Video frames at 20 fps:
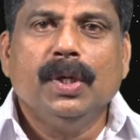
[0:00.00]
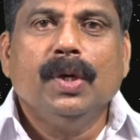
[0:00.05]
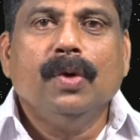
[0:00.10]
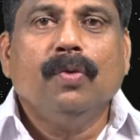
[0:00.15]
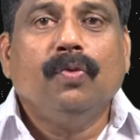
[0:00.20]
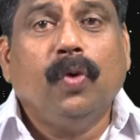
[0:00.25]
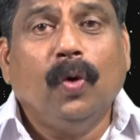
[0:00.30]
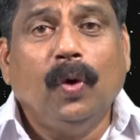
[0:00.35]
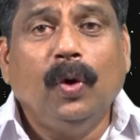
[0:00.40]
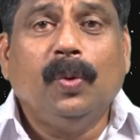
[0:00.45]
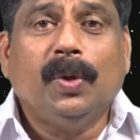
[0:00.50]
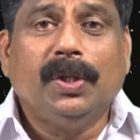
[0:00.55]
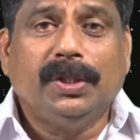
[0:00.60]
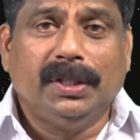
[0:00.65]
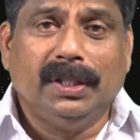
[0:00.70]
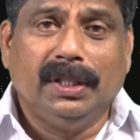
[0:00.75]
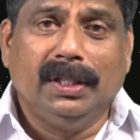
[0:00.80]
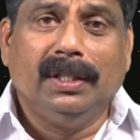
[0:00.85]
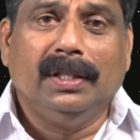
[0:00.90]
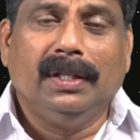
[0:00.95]
Ford was
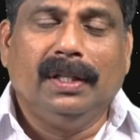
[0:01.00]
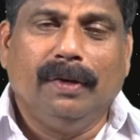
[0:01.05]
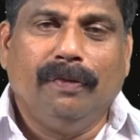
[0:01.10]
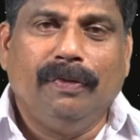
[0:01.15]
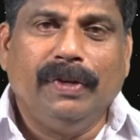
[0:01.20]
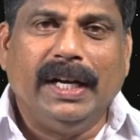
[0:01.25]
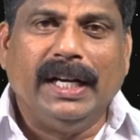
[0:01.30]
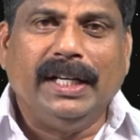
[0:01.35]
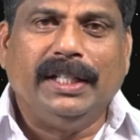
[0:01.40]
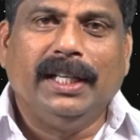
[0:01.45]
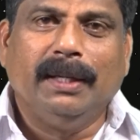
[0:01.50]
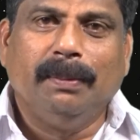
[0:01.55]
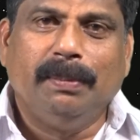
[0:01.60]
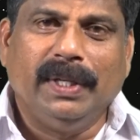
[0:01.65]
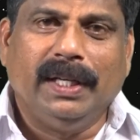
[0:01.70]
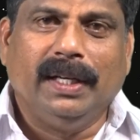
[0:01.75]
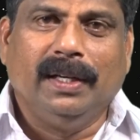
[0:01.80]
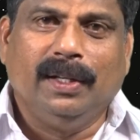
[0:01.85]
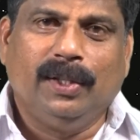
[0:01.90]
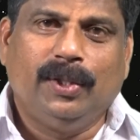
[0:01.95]
in financial
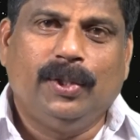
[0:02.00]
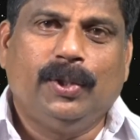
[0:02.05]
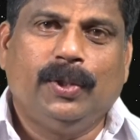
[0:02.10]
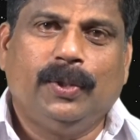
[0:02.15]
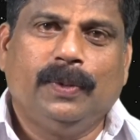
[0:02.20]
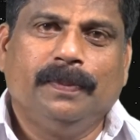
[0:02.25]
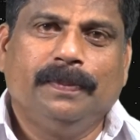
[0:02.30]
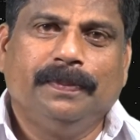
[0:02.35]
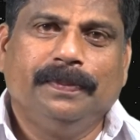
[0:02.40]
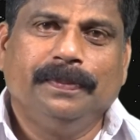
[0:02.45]
perils.